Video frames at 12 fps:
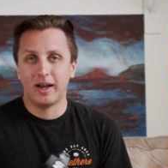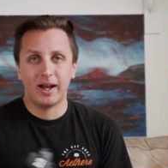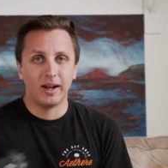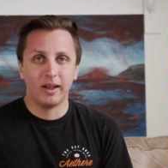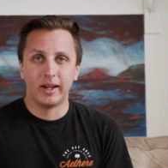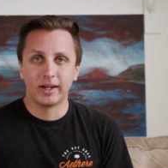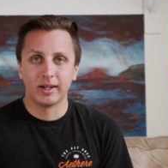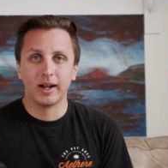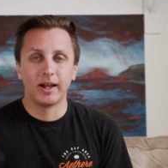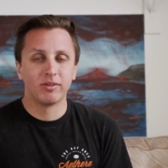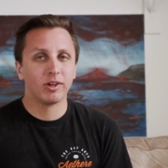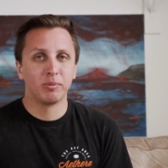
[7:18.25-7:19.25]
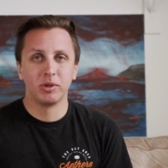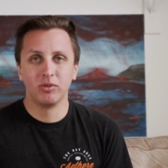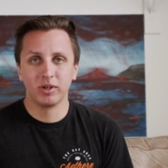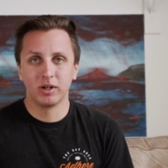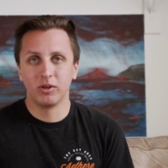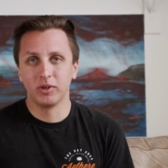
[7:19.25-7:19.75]
I don't like it, I stopped
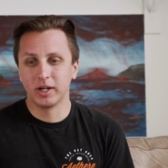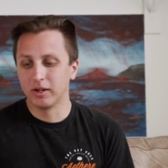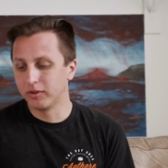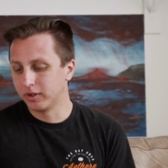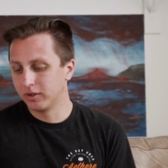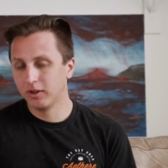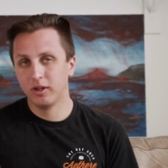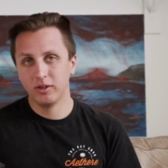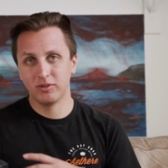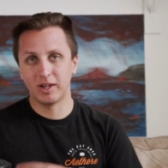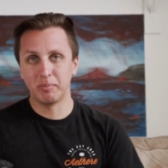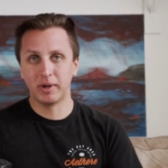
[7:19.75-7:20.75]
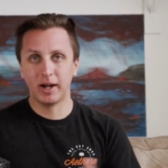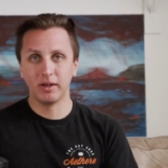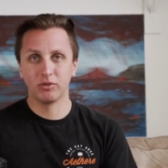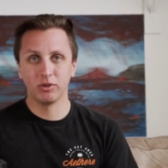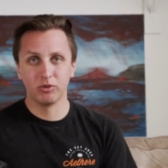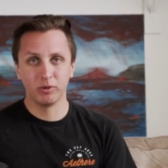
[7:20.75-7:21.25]
using it altogether, set my
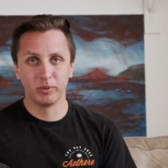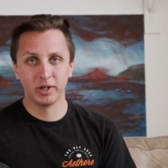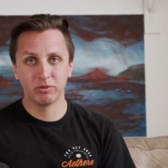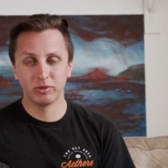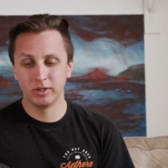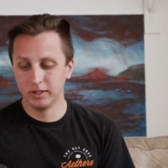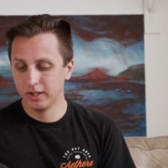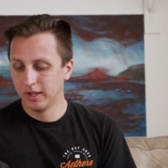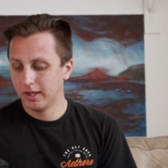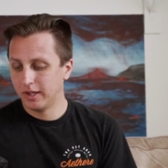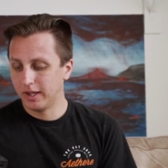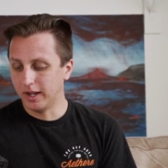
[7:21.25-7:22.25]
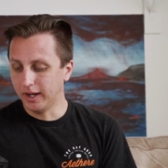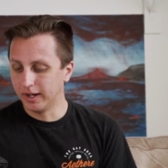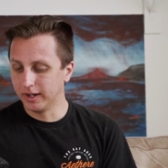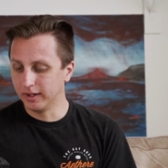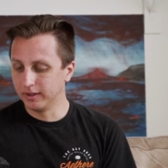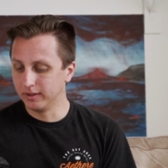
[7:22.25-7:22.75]
ISO somewhere different,
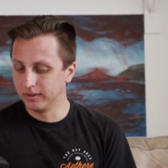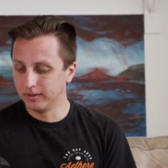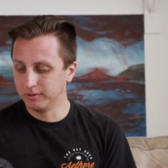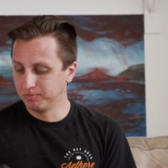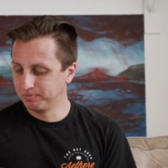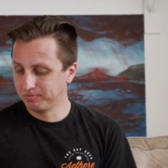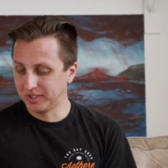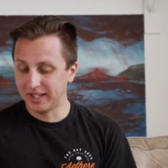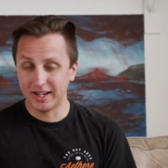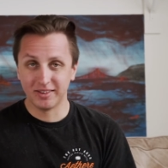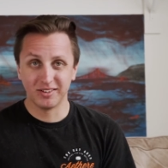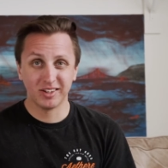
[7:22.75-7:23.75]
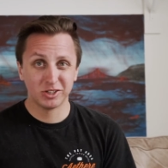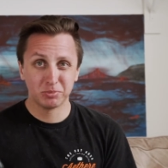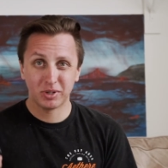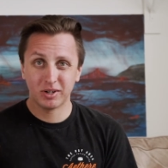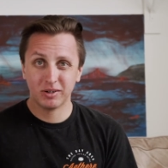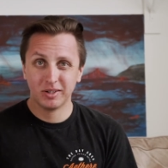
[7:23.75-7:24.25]
and yeah, the touch
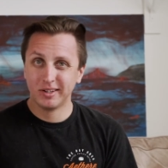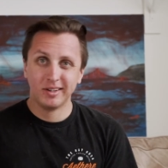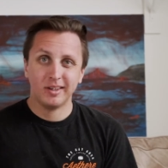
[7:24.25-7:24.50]
bar,